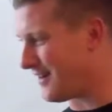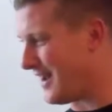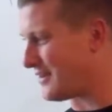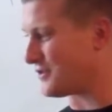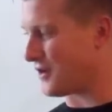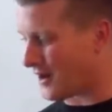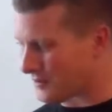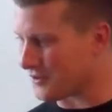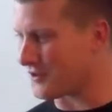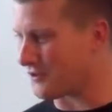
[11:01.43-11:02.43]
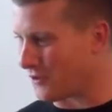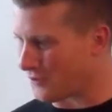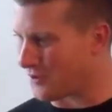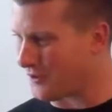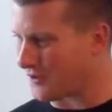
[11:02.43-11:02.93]
and the National Guard was looking
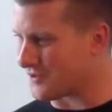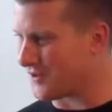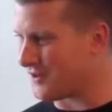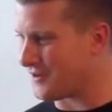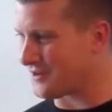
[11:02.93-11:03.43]
for recruiters too.